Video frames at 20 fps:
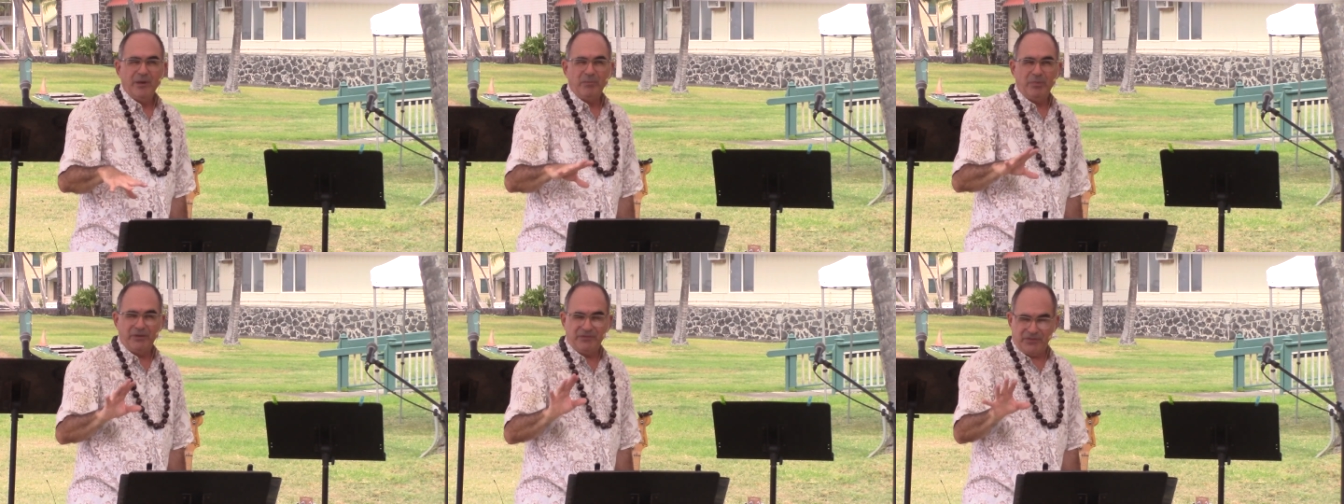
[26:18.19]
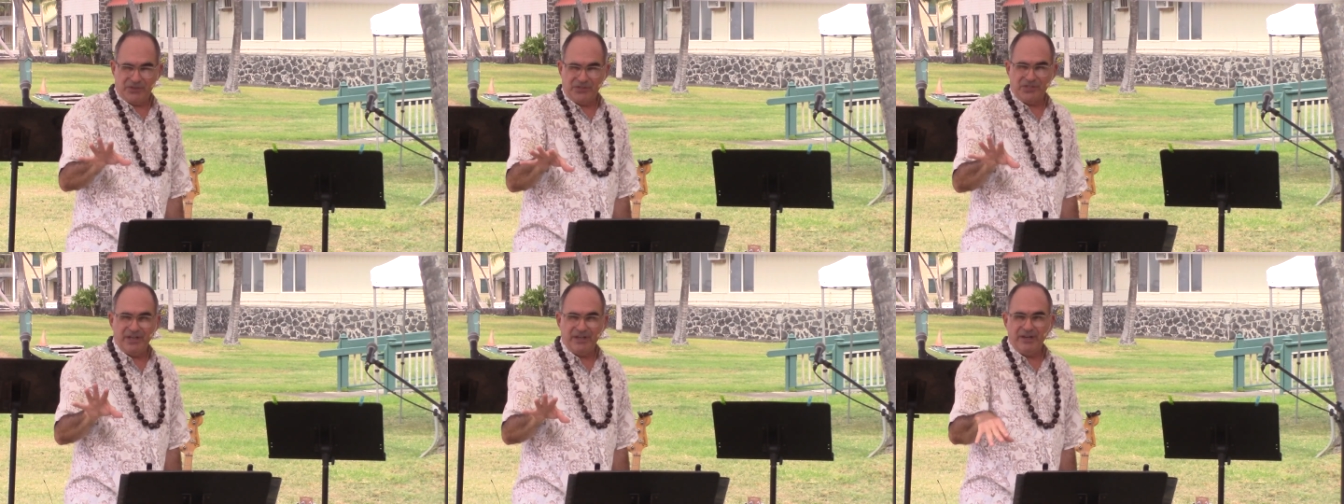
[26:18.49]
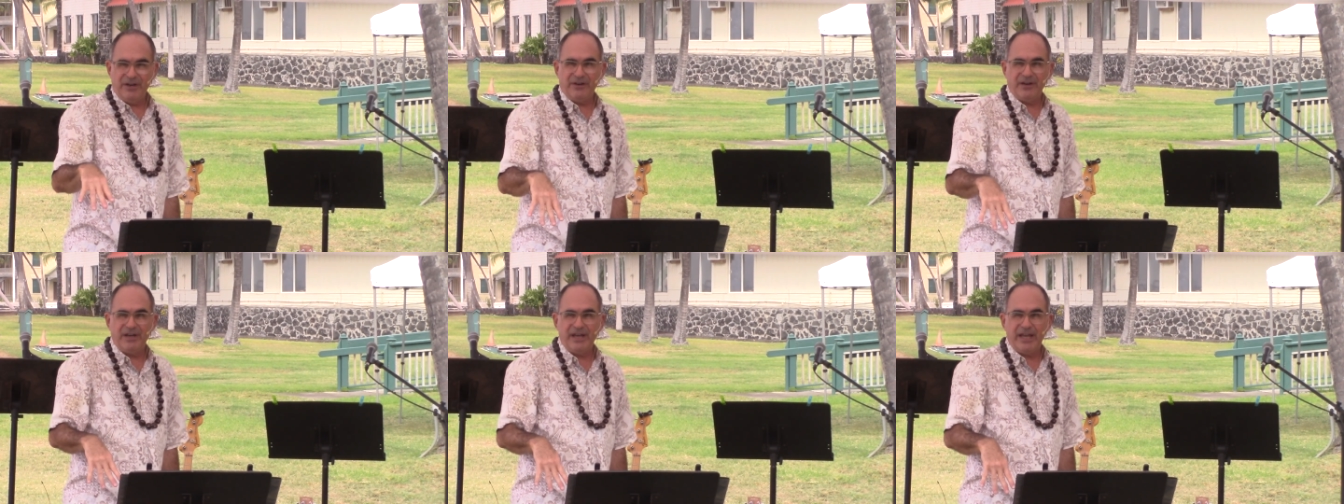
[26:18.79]
But if you're
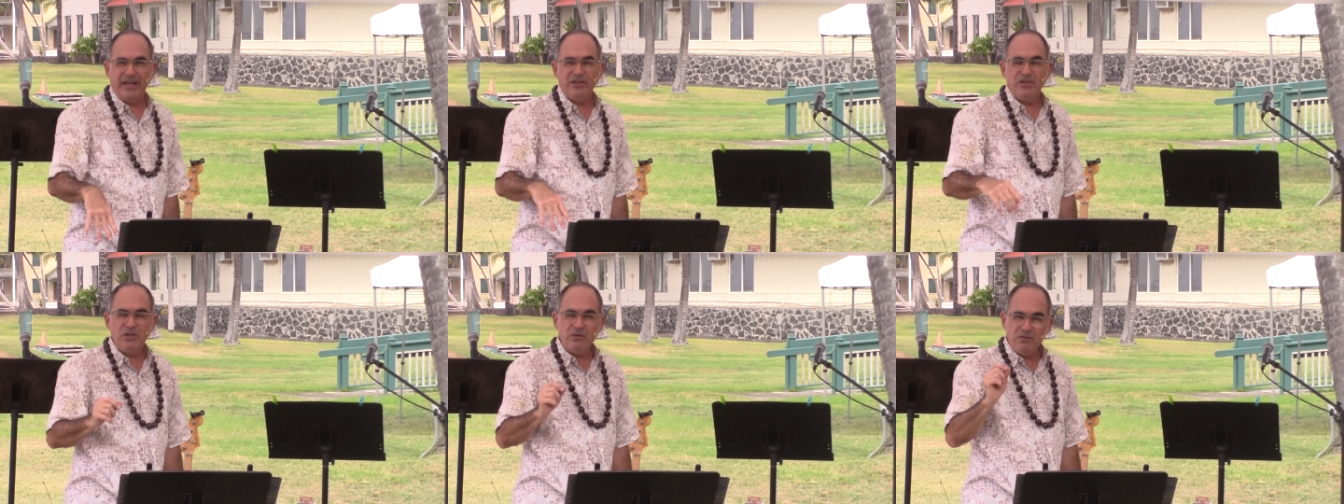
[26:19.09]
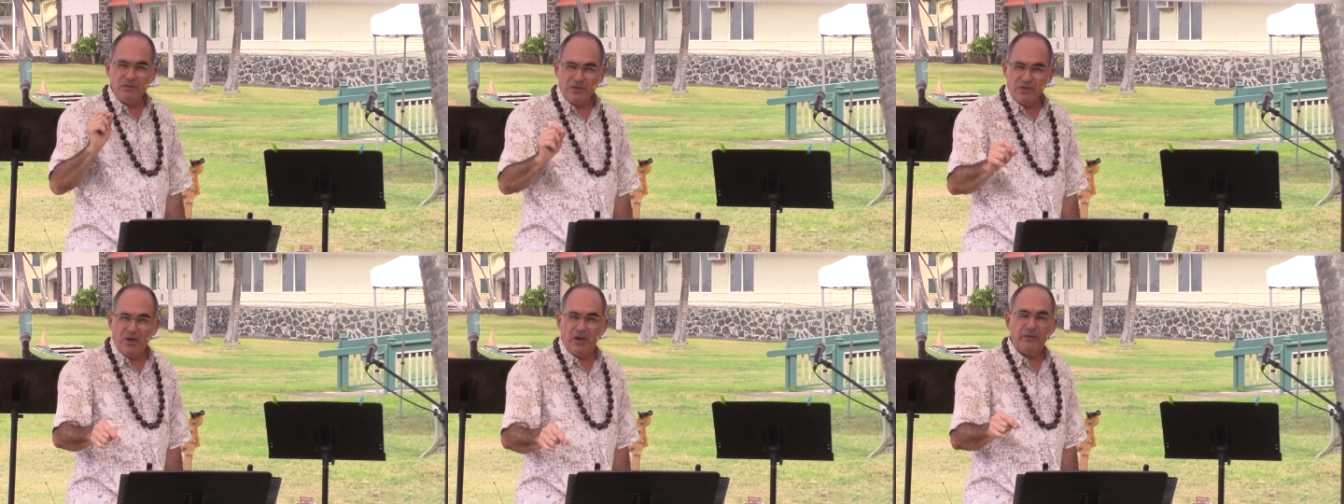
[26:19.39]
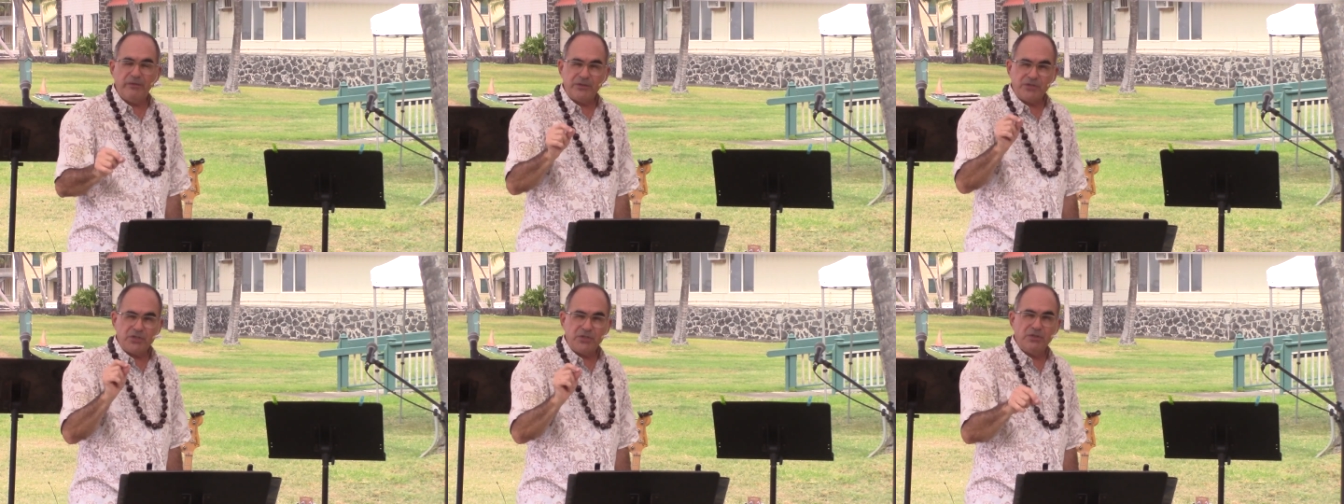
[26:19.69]
sitting here today and you
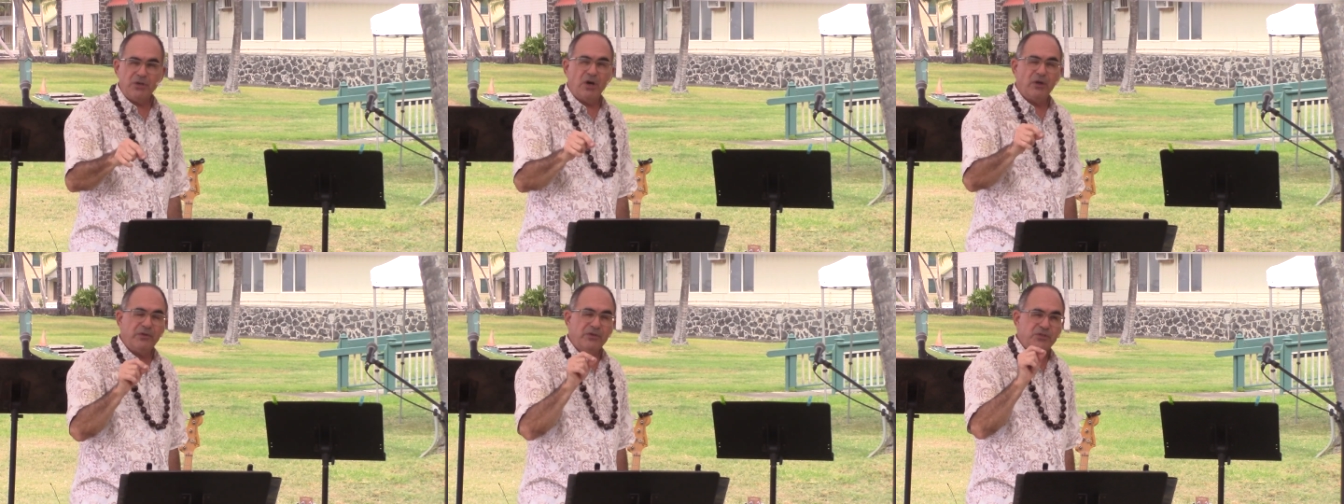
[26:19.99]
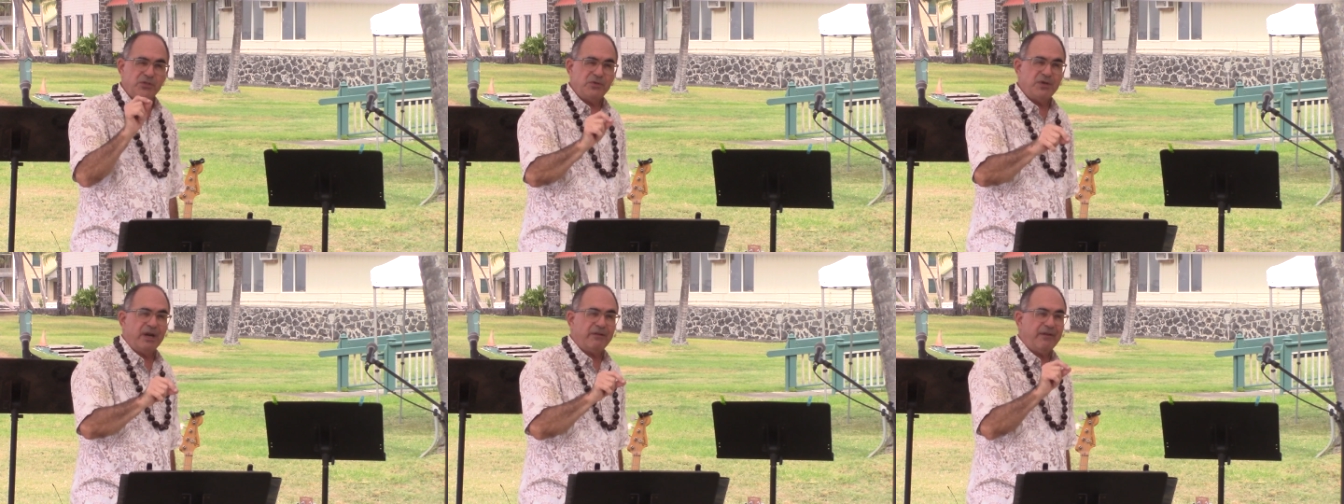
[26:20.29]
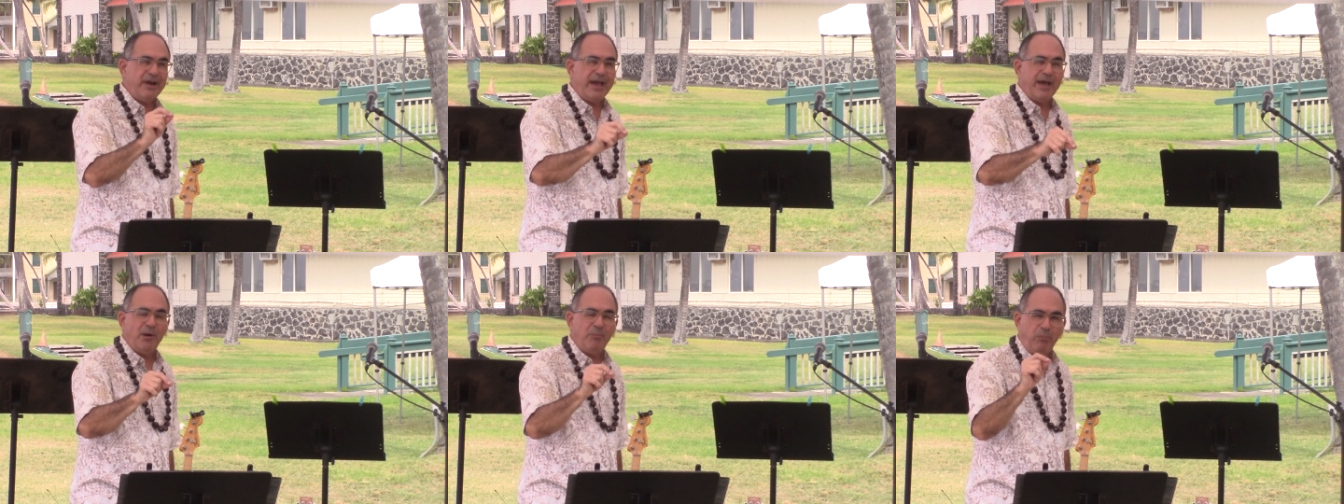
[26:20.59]
know that you know that you
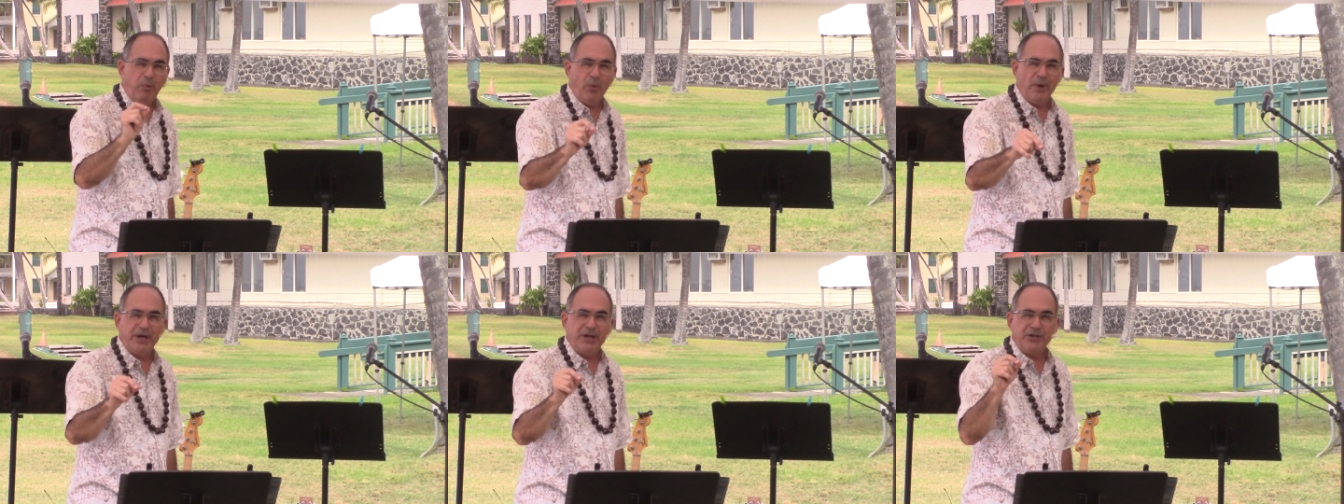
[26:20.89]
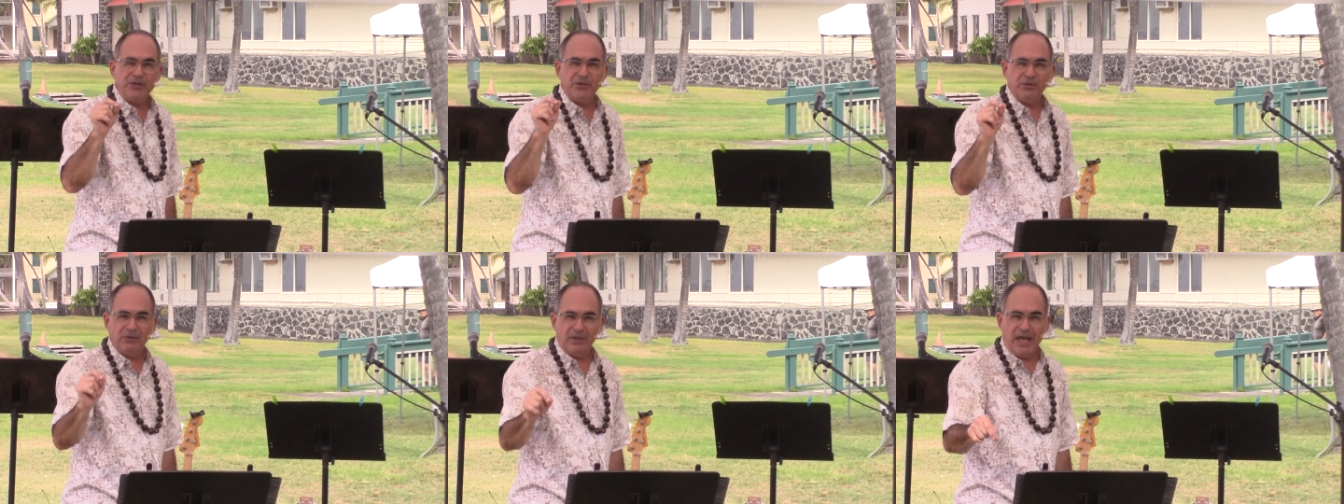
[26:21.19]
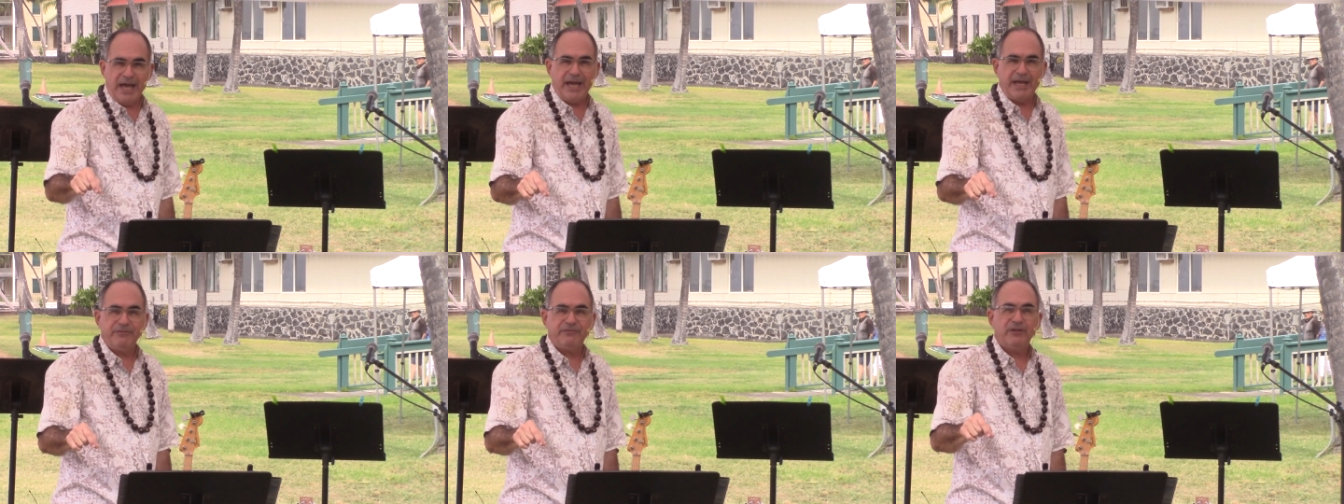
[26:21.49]
never had a point in your
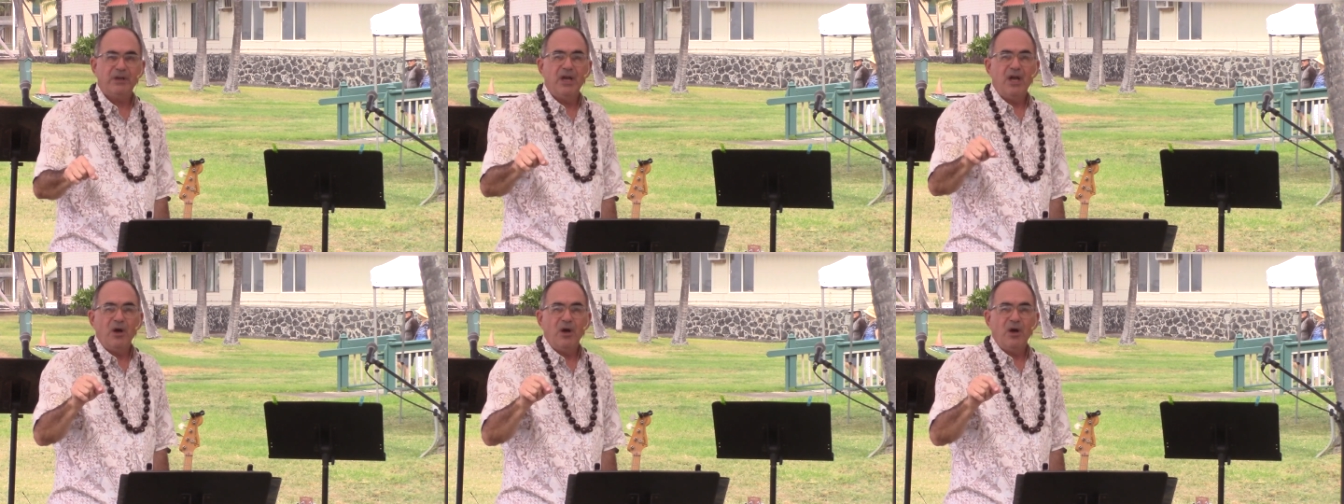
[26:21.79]
life